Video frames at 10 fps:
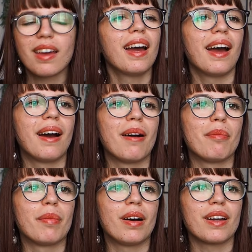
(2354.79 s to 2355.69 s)

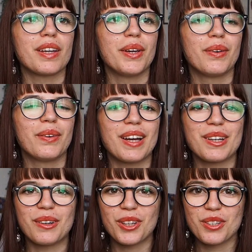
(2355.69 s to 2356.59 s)
I
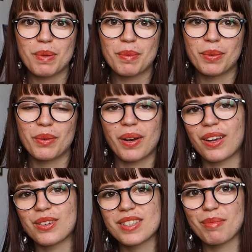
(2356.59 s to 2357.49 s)
know a lot of people are
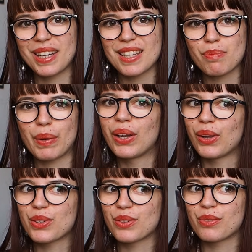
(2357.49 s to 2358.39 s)
working on summer knits, but a
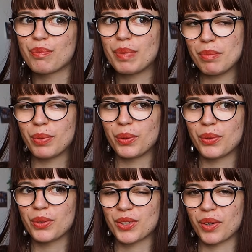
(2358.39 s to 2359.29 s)
lot of
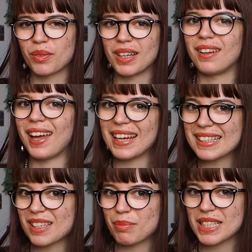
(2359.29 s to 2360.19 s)
people don't like
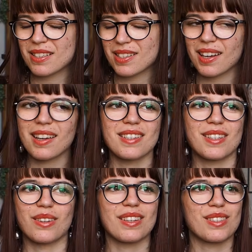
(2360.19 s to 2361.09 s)
summer knitting, and
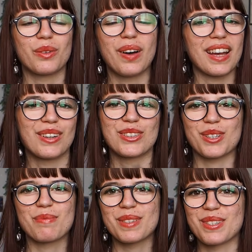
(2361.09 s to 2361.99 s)
so they're still working on
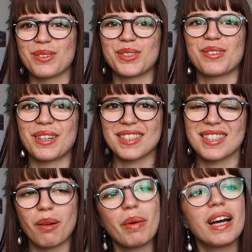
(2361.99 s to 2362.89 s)
jumpers all throughout the
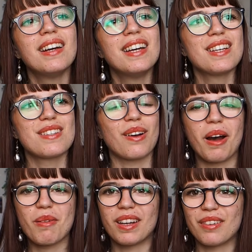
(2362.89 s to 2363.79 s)
summer. So
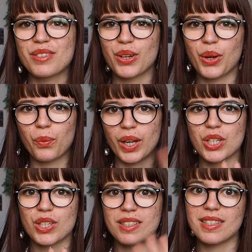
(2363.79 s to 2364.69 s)
I would love to know
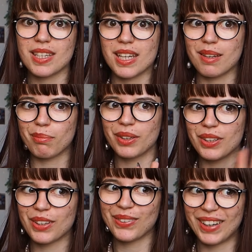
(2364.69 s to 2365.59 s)
which team
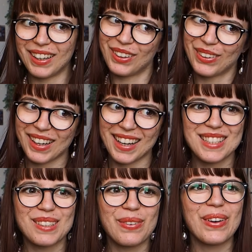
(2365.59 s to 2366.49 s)
you are on, I
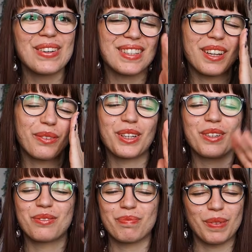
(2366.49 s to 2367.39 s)
suppose, and what
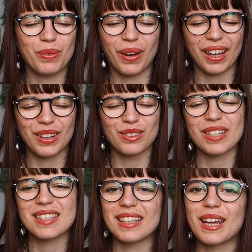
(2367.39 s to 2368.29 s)
you've been working on
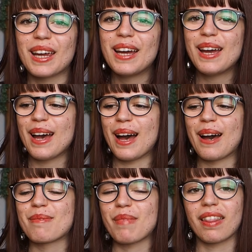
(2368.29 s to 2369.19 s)
recently.
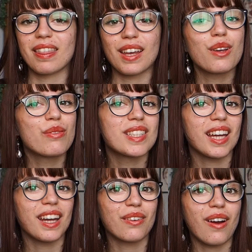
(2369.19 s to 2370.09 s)
And thank you for
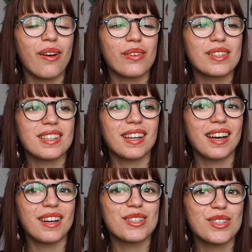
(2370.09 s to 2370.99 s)
sticking around
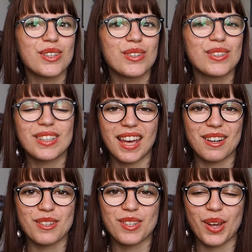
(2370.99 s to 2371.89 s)
to the
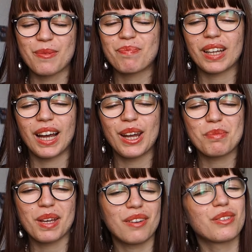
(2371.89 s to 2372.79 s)
end. So I hope
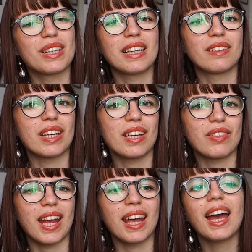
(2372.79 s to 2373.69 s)
you have a really lovely
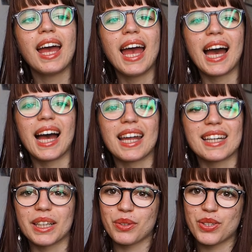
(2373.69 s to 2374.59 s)
evening, and
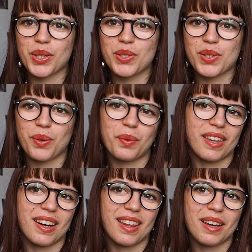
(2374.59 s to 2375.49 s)
I will see you soon with
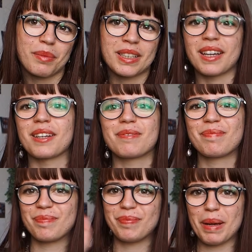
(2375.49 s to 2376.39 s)
another update.
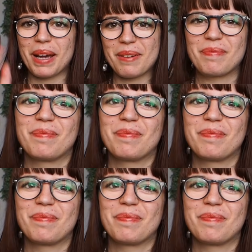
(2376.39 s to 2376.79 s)
Bye bye.